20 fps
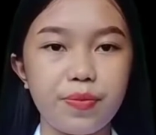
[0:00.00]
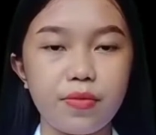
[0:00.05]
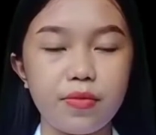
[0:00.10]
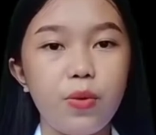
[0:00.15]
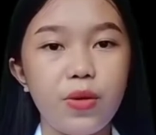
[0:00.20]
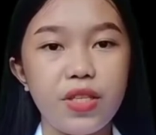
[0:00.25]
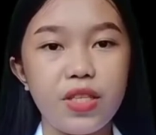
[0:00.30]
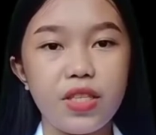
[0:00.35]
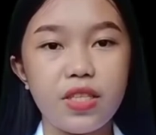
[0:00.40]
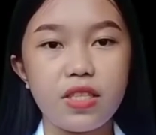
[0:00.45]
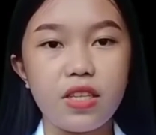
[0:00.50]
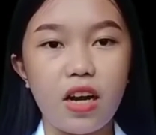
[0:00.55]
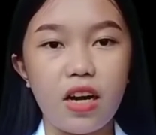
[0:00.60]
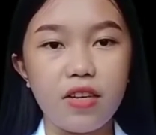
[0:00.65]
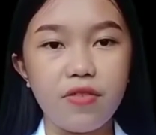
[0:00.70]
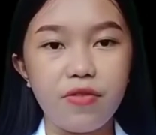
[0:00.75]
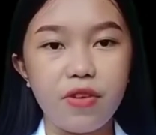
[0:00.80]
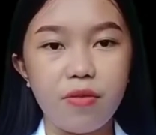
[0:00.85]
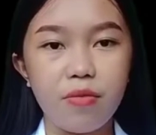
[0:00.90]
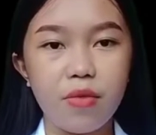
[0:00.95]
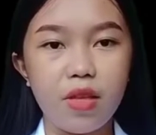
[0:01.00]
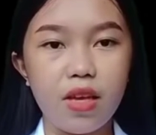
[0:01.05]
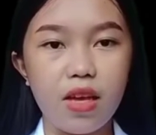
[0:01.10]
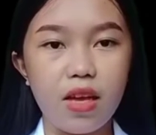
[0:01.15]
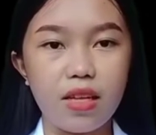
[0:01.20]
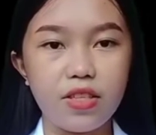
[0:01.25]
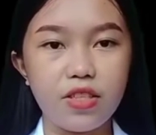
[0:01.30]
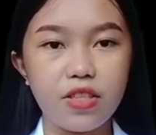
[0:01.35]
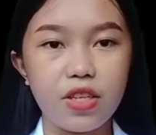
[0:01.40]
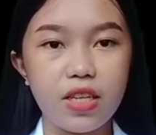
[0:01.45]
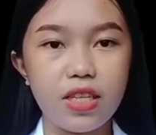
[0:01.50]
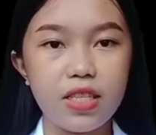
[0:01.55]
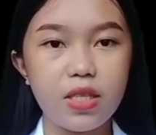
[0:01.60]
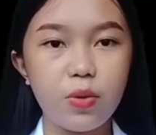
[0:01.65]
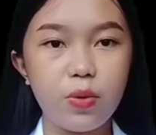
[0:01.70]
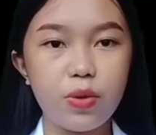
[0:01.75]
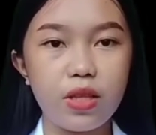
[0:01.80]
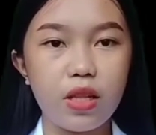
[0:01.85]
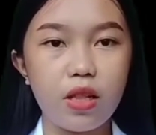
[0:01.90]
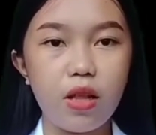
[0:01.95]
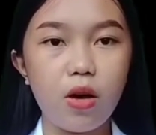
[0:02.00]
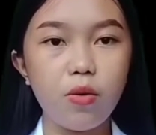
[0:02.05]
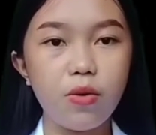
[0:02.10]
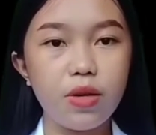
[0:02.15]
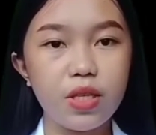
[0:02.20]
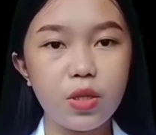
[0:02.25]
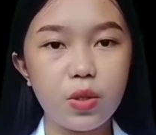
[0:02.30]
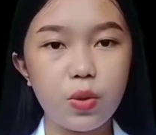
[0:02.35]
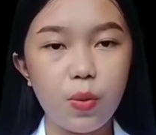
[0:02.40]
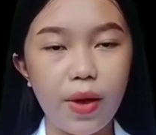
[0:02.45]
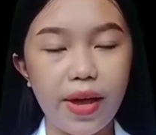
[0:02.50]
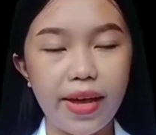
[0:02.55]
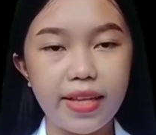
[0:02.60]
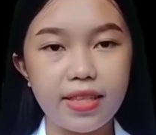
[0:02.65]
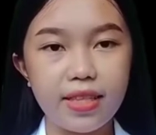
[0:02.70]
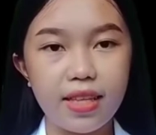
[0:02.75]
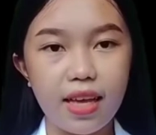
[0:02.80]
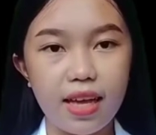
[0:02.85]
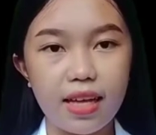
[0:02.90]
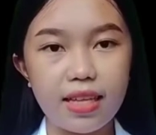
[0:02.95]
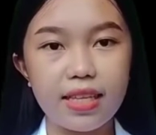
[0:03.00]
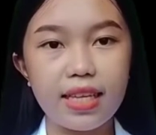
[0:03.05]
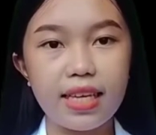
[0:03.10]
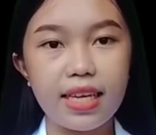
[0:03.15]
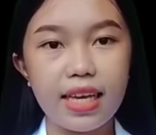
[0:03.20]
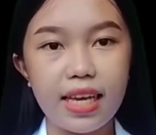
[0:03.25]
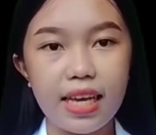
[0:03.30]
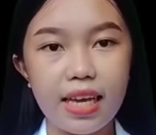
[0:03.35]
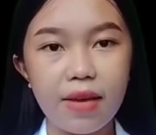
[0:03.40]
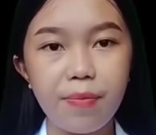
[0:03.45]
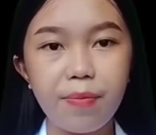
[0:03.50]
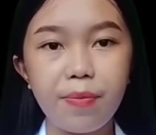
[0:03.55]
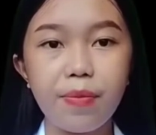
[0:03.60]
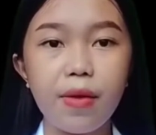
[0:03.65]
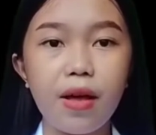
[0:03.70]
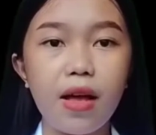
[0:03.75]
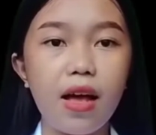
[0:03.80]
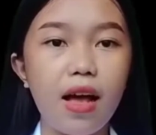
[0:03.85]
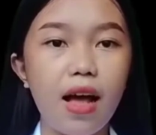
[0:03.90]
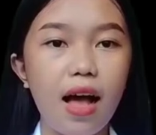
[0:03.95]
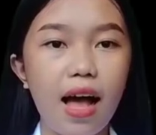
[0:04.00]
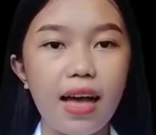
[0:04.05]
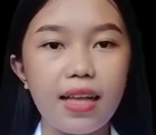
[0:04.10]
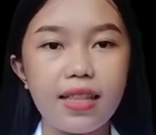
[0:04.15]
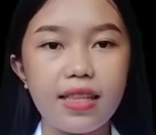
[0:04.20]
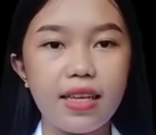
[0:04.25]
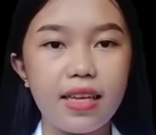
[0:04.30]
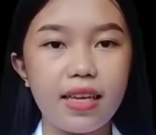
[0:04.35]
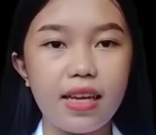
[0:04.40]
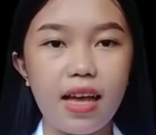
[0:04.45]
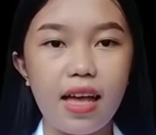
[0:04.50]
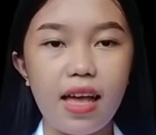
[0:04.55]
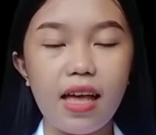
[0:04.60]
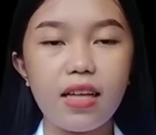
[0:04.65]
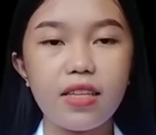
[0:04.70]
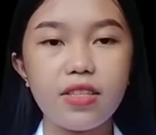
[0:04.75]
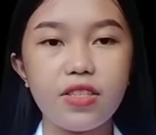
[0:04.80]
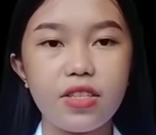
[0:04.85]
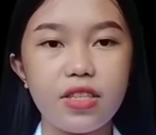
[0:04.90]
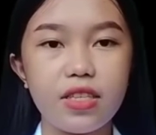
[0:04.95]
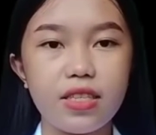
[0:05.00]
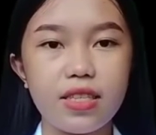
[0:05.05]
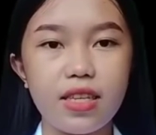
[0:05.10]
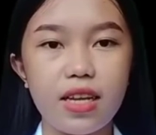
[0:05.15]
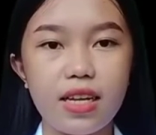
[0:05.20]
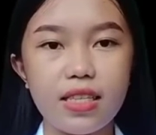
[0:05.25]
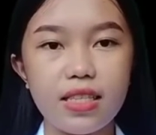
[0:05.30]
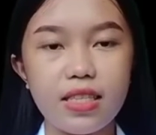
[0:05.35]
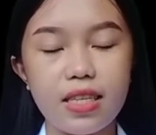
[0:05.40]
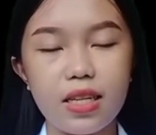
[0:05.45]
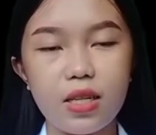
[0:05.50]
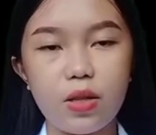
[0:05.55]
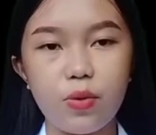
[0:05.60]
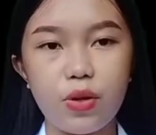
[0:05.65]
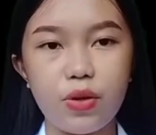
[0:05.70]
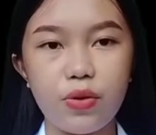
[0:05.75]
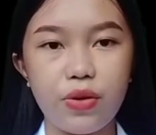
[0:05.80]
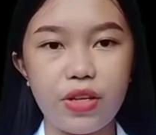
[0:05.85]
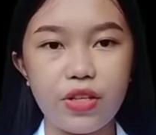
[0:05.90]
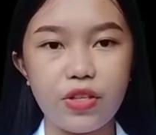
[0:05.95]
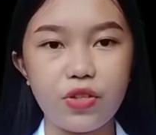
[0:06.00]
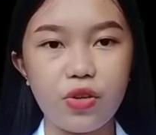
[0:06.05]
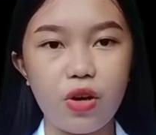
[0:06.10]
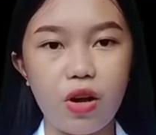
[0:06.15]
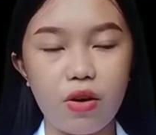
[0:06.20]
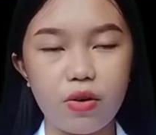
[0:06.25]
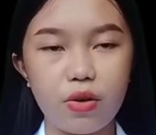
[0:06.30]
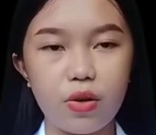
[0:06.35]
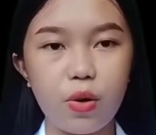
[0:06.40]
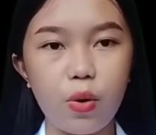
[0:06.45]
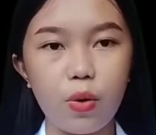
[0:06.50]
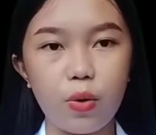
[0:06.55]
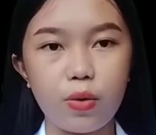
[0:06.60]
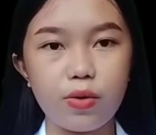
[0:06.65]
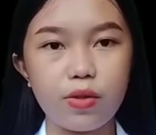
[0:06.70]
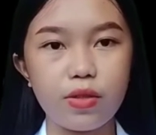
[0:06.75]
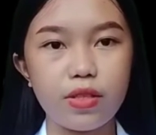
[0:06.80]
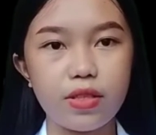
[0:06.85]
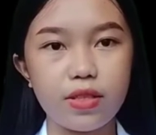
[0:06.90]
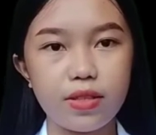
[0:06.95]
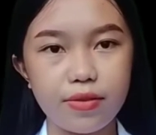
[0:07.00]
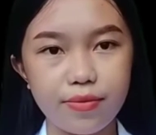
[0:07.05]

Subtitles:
We start from the edges with the lowest weight and keep adding edges until we reach our goals.